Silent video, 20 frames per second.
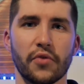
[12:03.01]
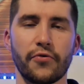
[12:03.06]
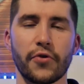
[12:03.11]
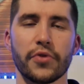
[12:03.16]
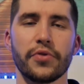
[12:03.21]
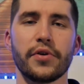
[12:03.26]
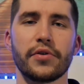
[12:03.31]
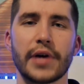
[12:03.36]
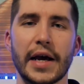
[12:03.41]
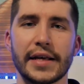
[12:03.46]

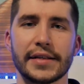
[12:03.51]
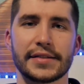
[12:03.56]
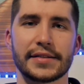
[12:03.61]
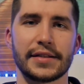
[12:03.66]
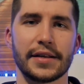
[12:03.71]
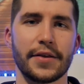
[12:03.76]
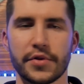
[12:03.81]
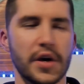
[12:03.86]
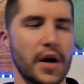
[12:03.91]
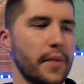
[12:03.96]
for the
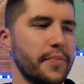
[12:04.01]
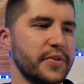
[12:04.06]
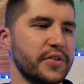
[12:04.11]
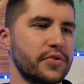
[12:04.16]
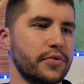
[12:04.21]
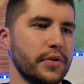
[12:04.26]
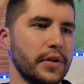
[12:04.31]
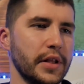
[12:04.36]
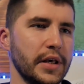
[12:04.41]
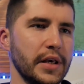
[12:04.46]
rest, the app
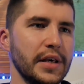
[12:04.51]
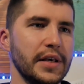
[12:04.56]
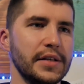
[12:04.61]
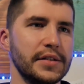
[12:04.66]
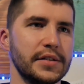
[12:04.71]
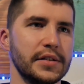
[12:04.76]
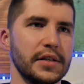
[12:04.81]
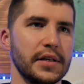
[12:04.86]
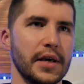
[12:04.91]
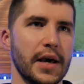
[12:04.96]
is really
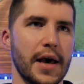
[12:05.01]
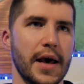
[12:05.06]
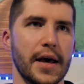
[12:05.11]
easy